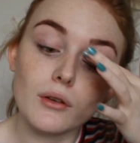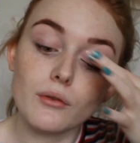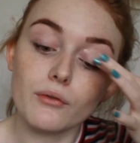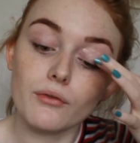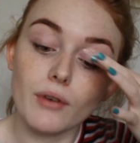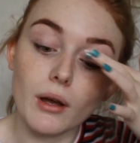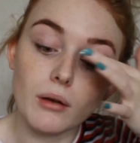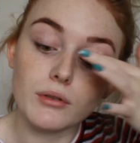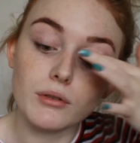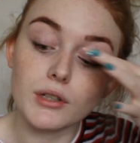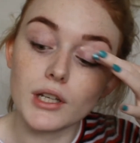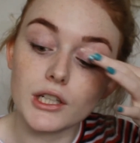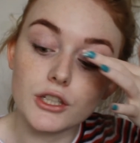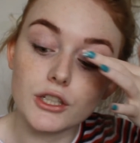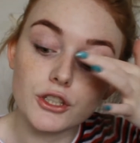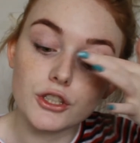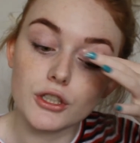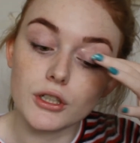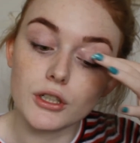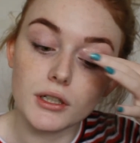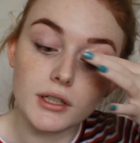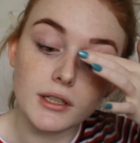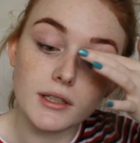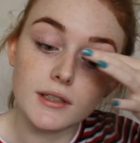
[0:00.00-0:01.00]

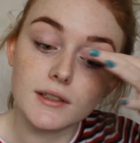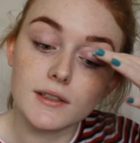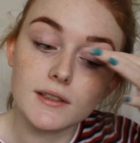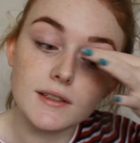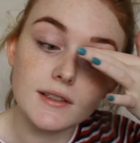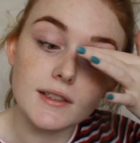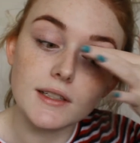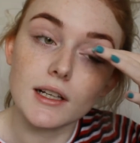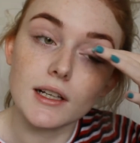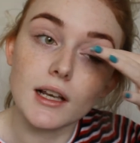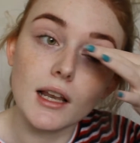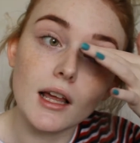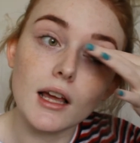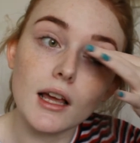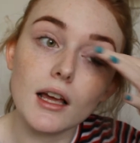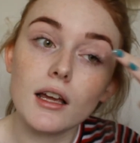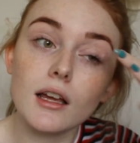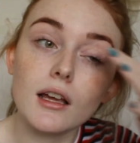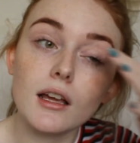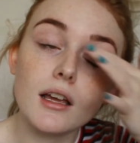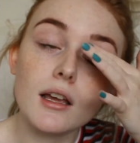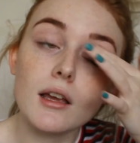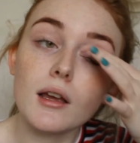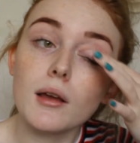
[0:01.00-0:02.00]
foundation and concealer,
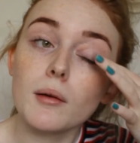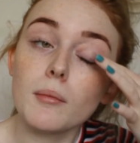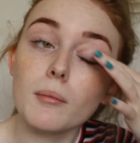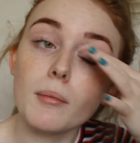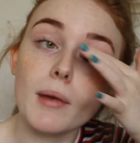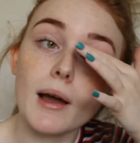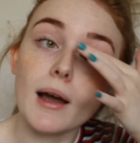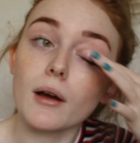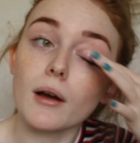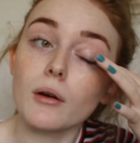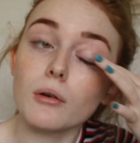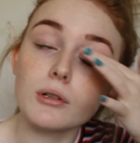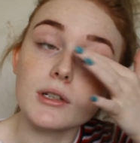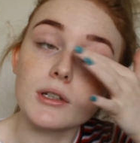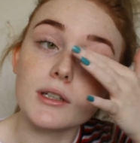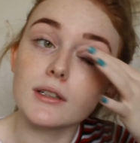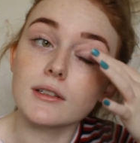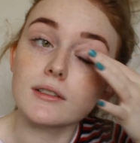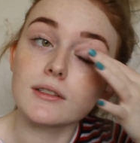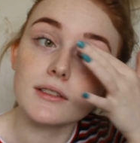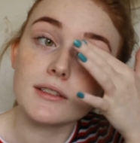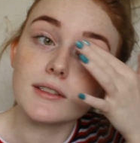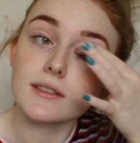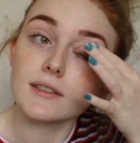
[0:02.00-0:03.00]

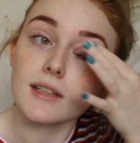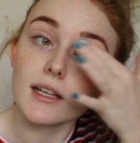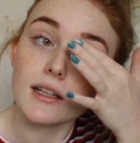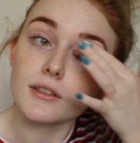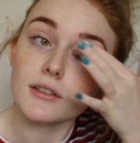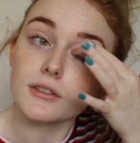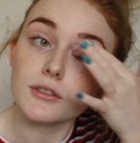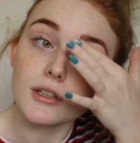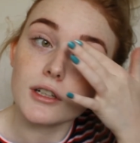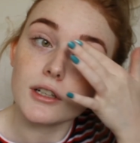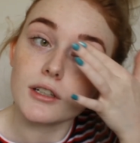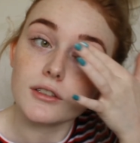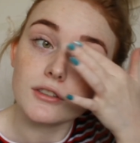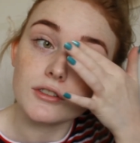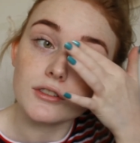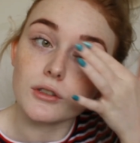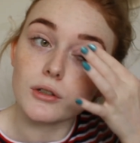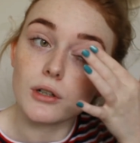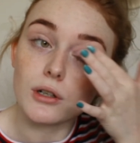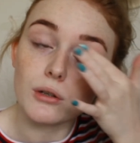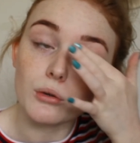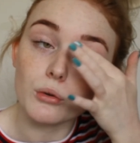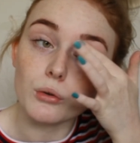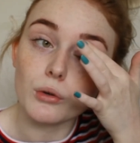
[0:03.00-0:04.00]
powders, etc.
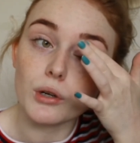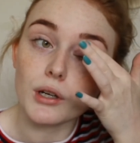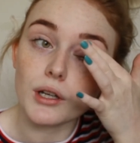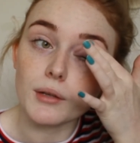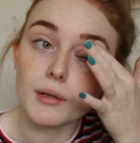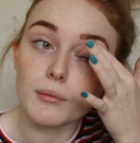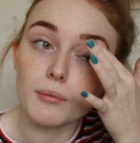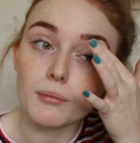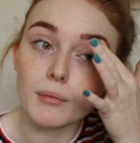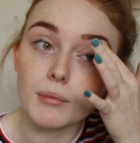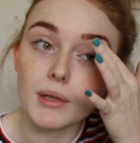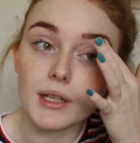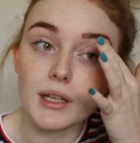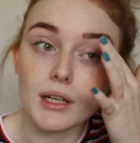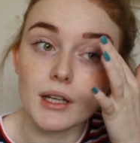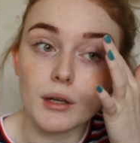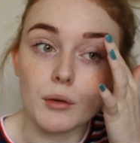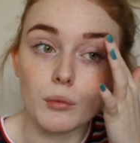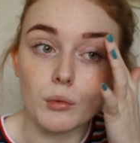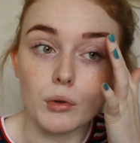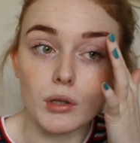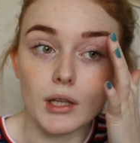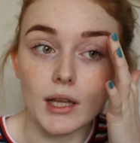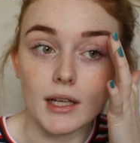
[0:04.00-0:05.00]
So meaning
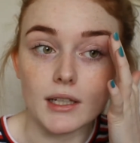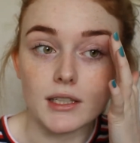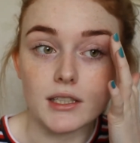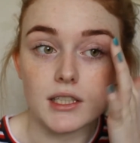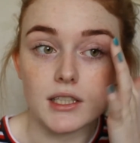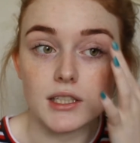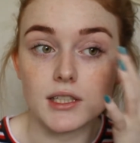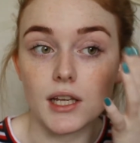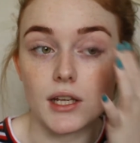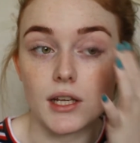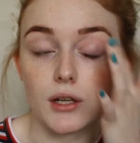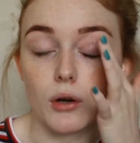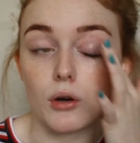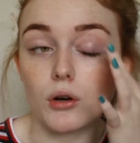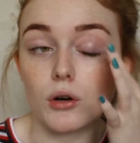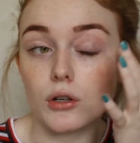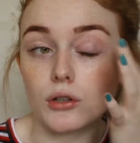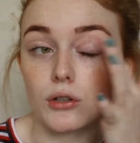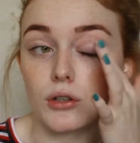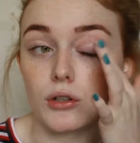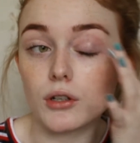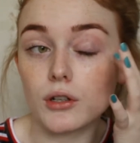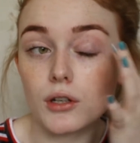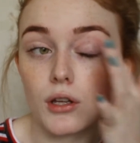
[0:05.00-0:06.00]
it will like stay
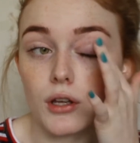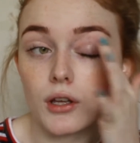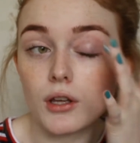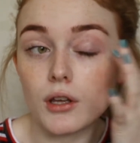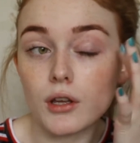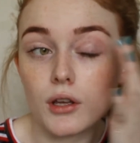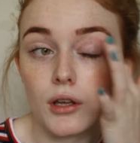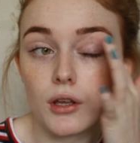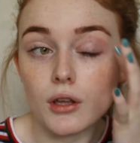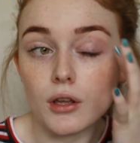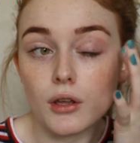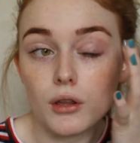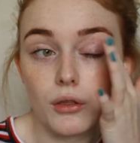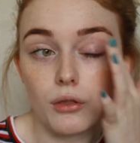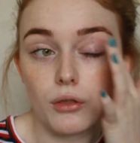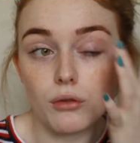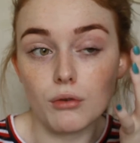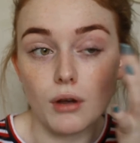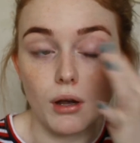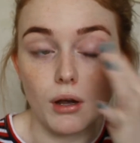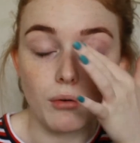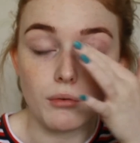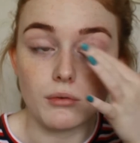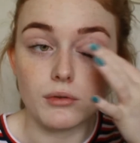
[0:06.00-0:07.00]
on
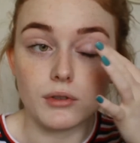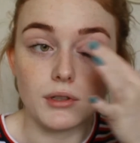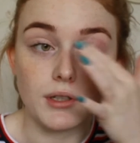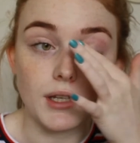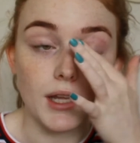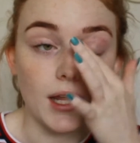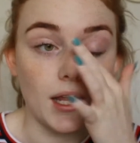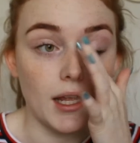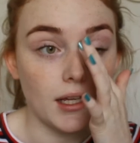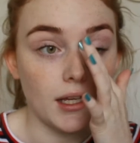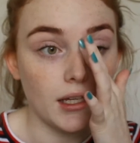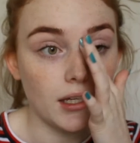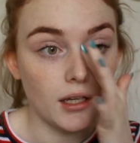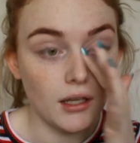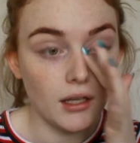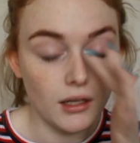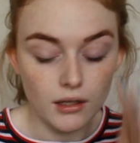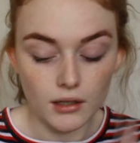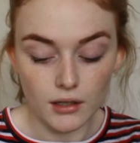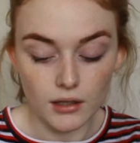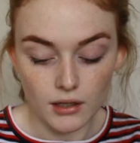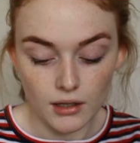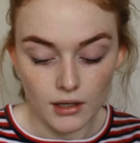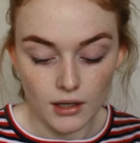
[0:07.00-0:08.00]
throughout the day.
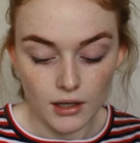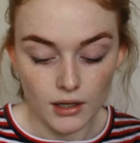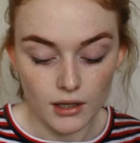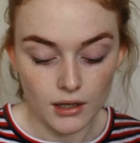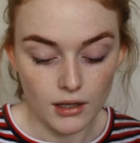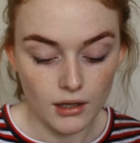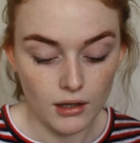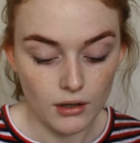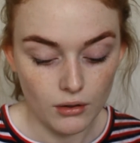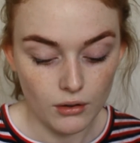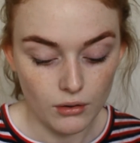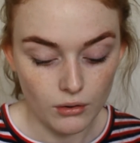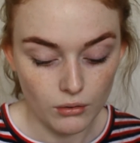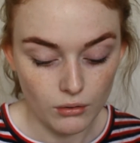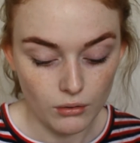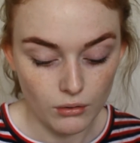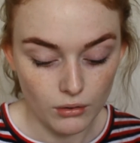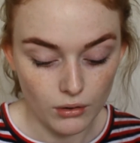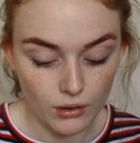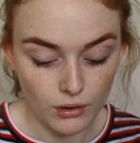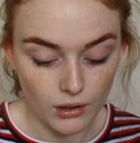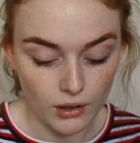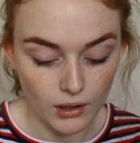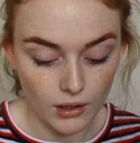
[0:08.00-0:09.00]

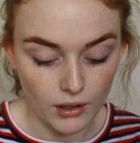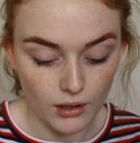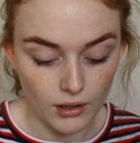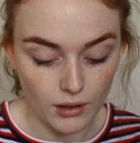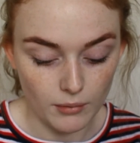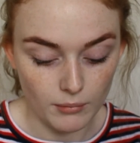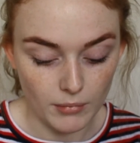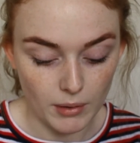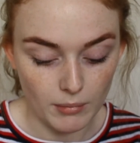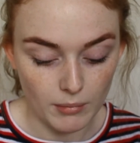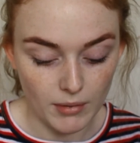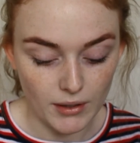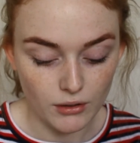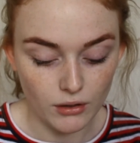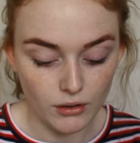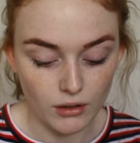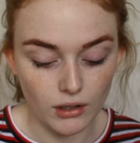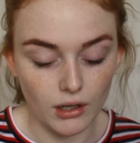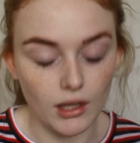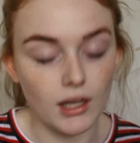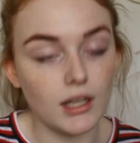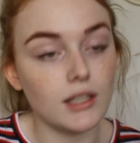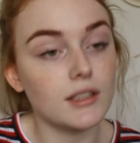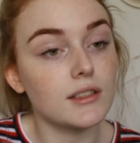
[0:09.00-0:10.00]
It might
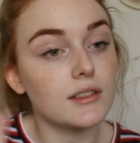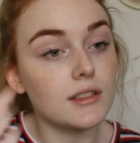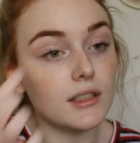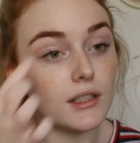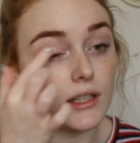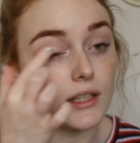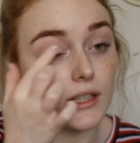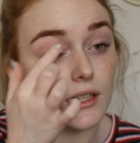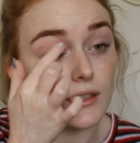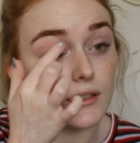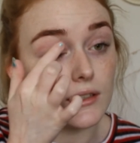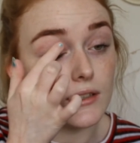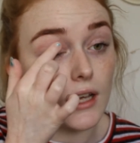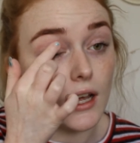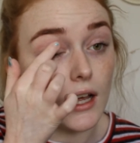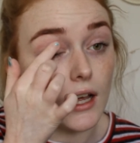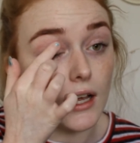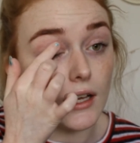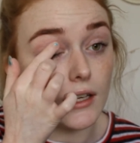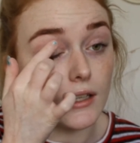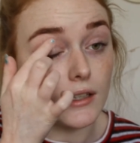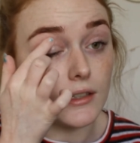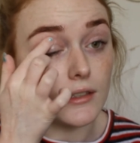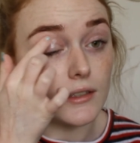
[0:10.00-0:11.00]
not last the
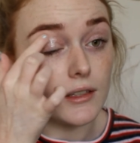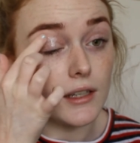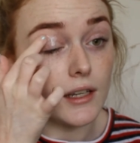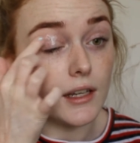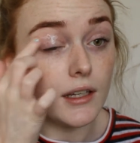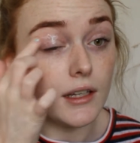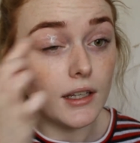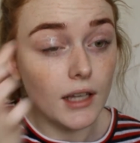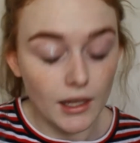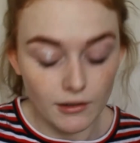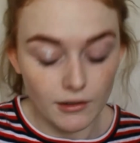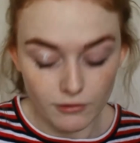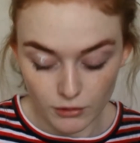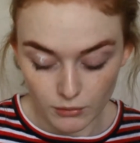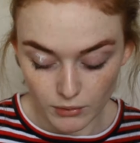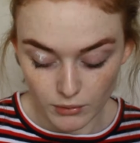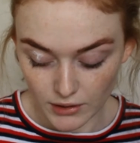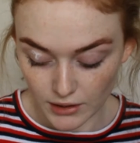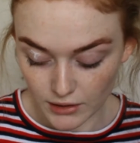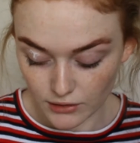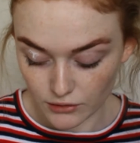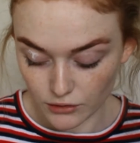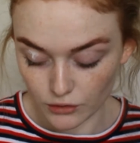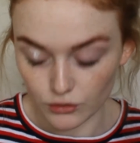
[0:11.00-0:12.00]
entire day,
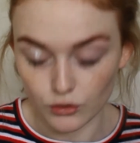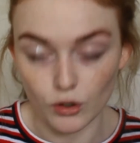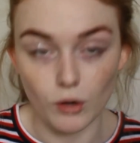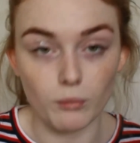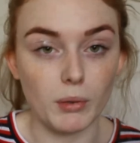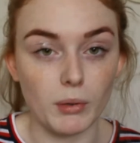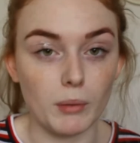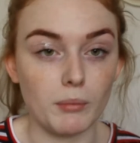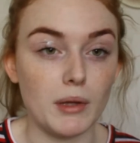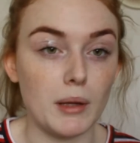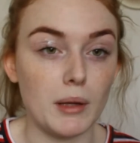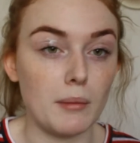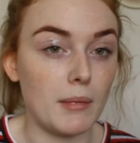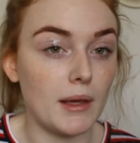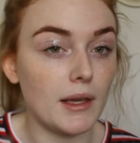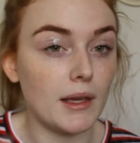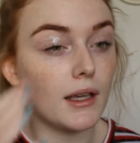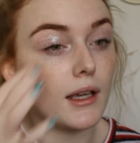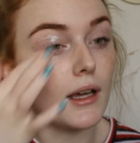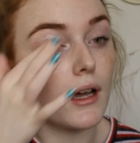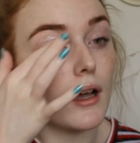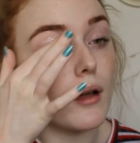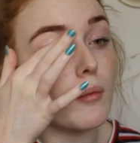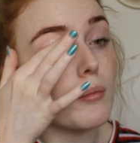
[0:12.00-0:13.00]
everyone has to top up their
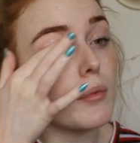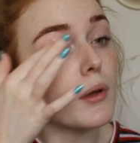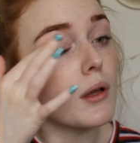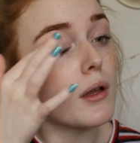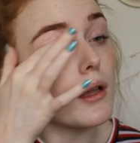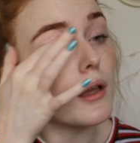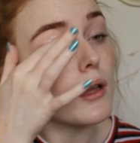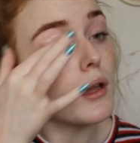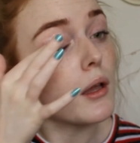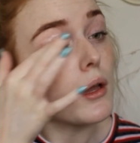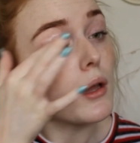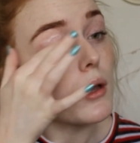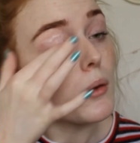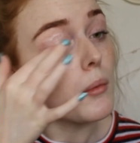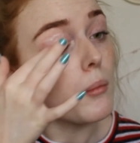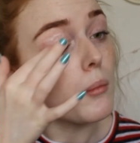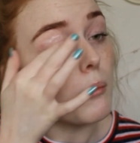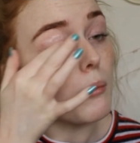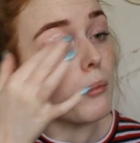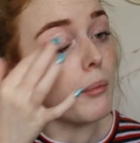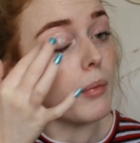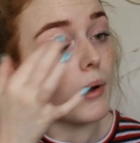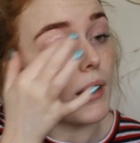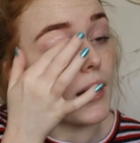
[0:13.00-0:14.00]
makeup,
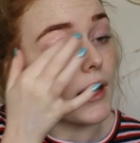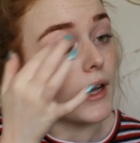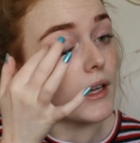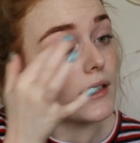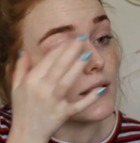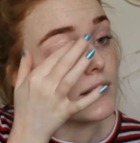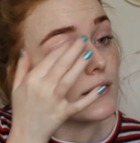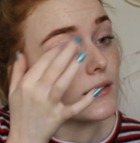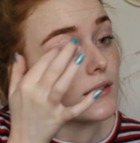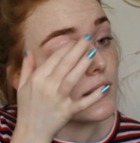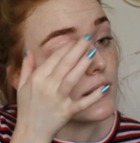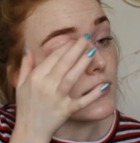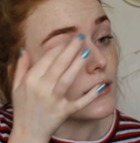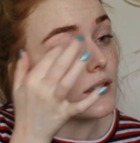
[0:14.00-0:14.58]
but